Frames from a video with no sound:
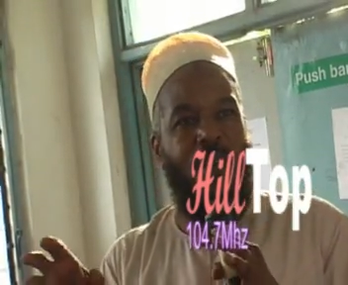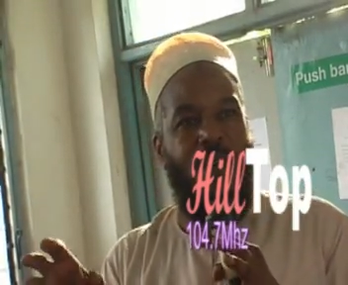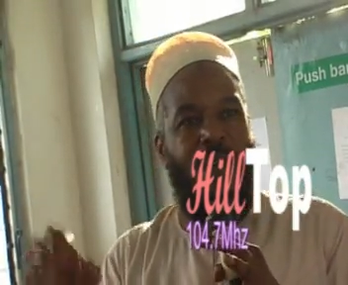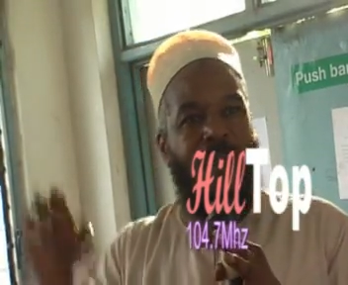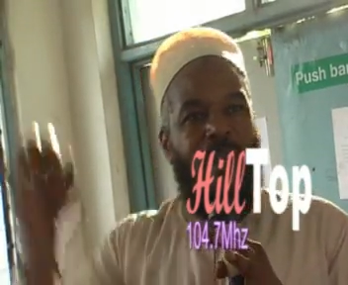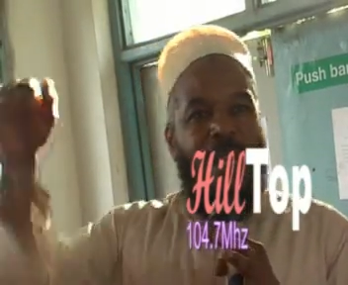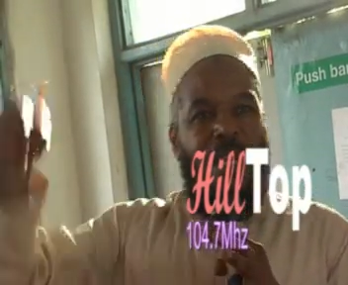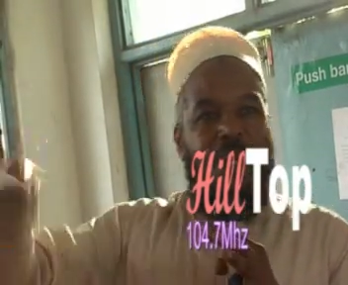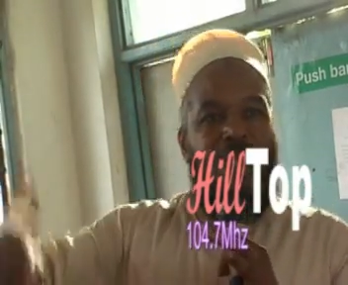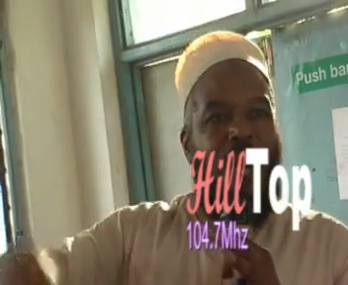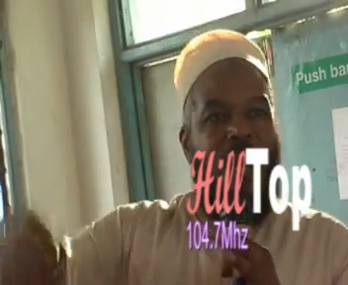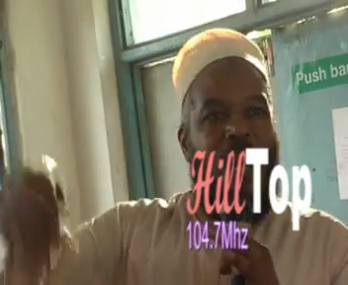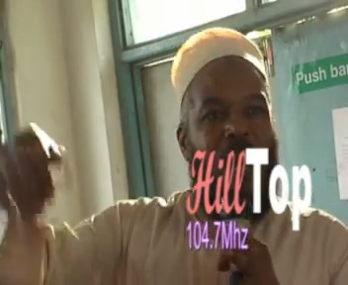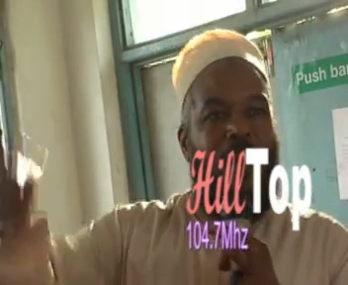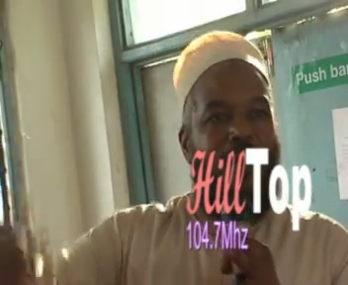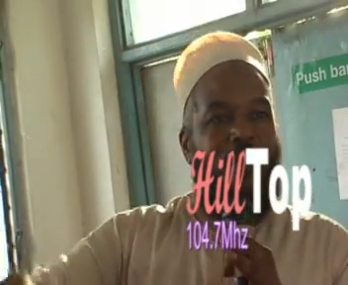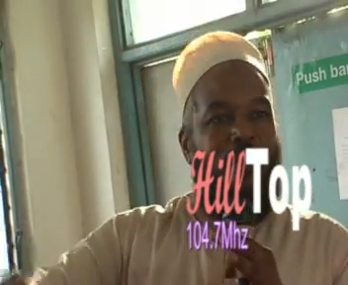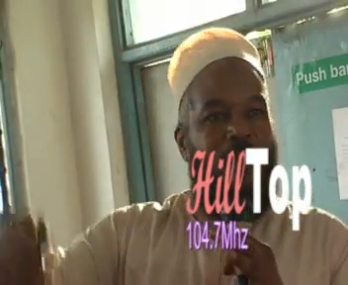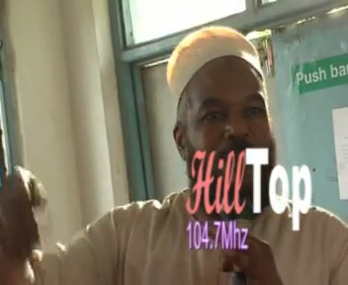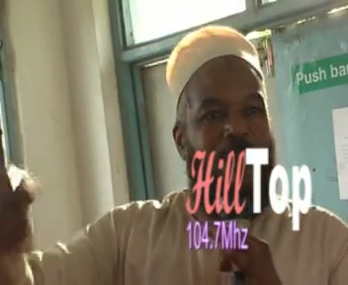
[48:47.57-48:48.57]
and they dug
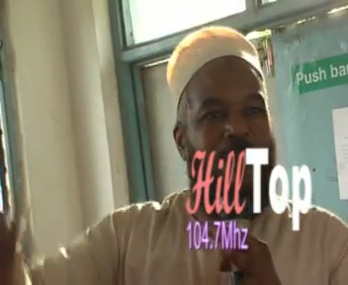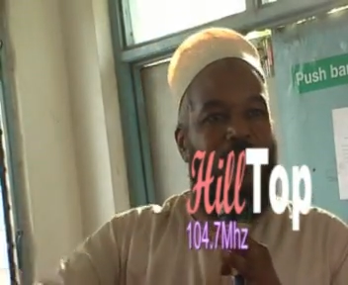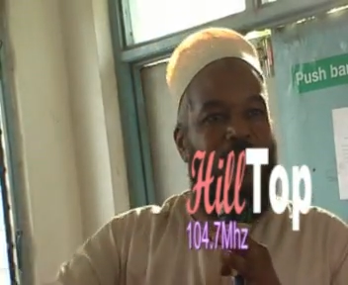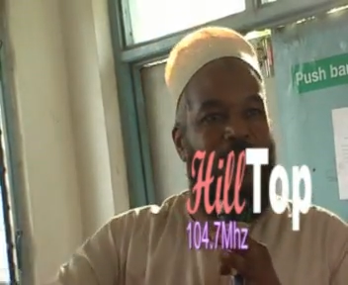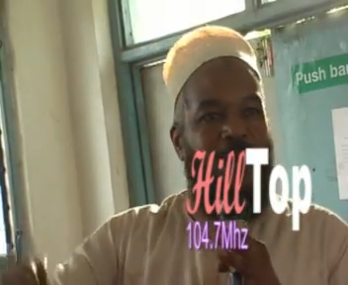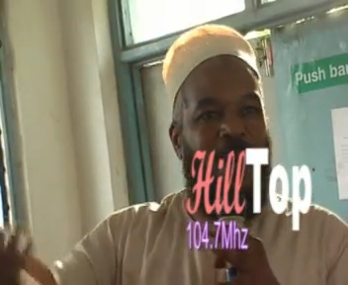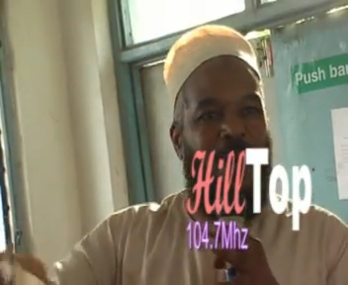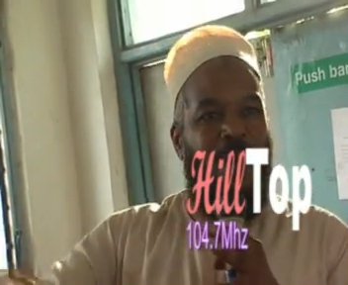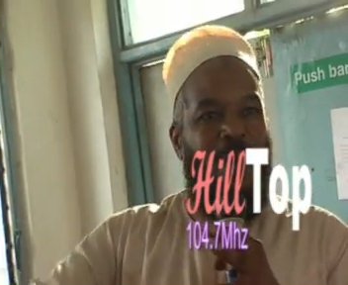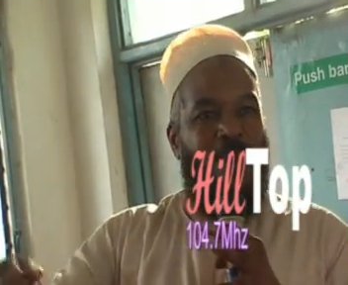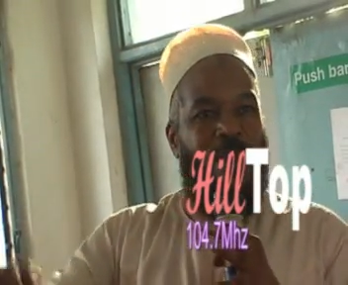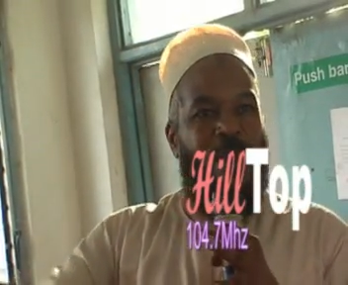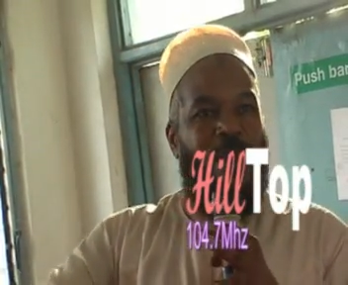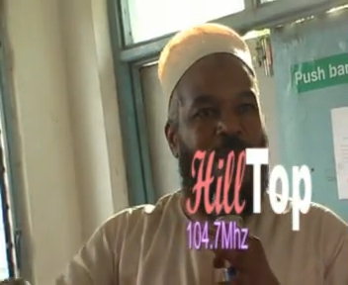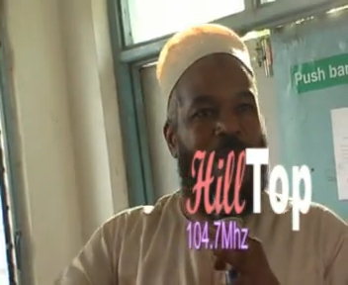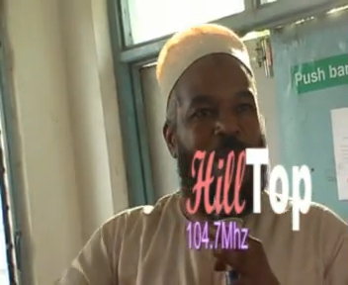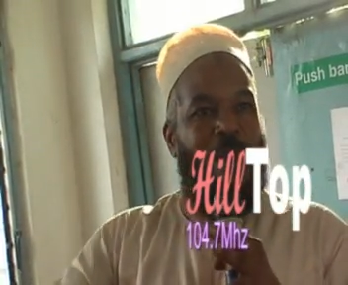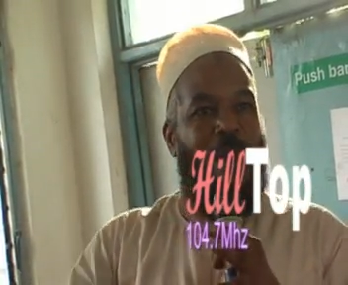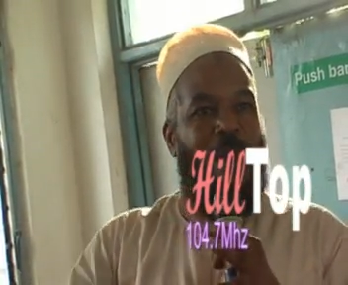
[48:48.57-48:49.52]
up the Earth on